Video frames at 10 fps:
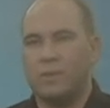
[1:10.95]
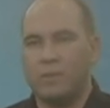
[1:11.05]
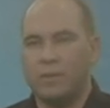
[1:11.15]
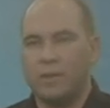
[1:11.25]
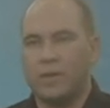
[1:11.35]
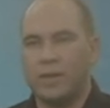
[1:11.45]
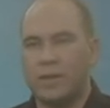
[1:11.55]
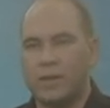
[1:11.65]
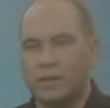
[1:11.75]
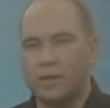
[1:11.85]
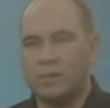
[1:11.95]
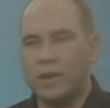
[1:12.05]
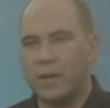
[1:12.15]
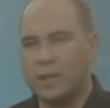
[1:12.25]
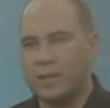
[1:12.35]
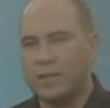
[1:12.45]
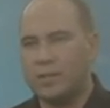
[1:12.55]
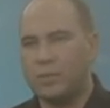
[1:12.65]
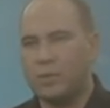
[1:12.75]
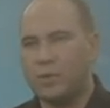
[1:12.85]
We've designed it to make it easy
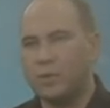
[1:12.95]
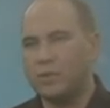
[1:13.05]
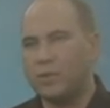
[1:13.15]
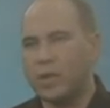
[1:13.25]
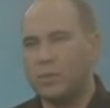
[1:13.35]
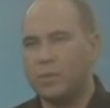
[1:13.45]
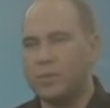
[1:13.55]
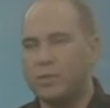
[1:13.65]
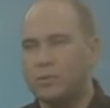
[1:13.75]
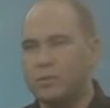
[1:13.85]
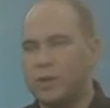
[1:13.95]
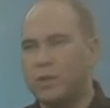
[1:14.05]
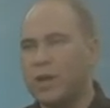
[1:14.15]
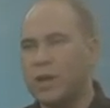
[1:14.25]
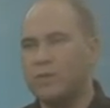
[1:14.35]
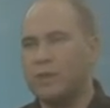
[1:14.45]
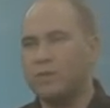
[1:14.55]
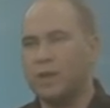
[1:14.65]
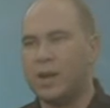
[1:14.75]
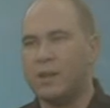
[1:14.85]
to approach for neighbors who don't have
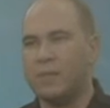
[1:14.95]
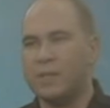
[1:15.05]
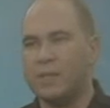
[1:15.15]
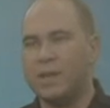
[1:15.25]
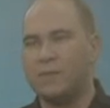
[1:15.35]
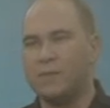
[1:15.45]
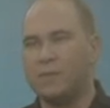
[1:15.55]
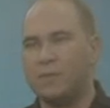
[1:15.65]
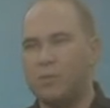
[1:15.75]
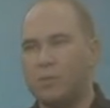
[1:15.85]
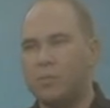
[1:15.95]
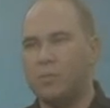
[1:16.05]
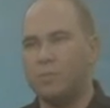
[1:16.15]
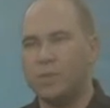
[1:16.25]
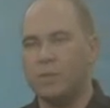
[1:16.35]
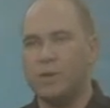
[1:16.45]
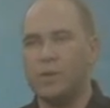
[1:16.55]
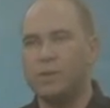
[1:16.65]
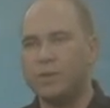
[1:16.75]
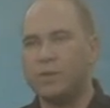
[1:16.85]
enough time to take the full
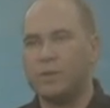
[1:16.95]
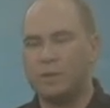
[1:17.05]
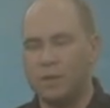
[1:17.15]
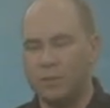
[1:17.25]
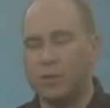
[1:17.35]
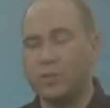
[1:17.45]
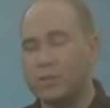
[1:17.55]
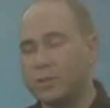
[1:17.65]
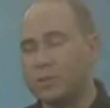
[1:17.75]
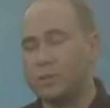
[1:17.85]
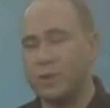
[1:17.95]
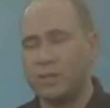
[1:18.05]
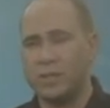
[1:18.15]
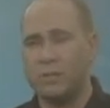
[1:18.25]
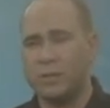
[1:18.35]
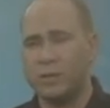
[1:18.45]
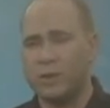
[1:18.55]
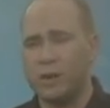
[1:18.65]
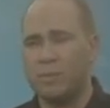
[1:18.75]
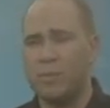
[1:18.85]
Community Emergency Response Team
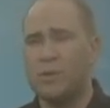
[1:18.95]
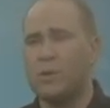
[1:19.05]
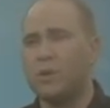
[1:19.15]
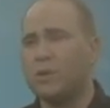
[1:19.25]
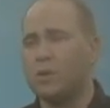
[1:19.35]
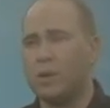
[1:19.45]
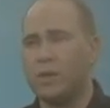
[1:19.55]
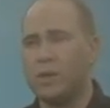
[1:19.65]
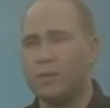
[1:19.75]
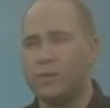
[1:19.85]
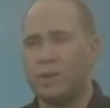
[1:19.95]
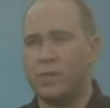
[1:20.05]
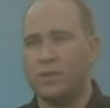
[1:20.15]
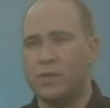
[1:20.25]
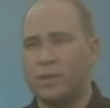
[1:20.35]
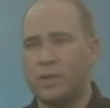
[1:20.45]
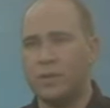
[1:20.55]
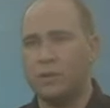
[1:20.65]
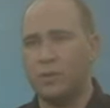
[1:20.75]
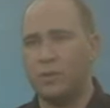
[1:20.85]
program or any of the others that
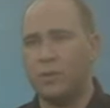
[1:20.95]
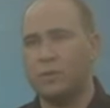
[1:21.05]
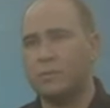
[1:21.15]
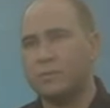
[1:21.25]
take too long.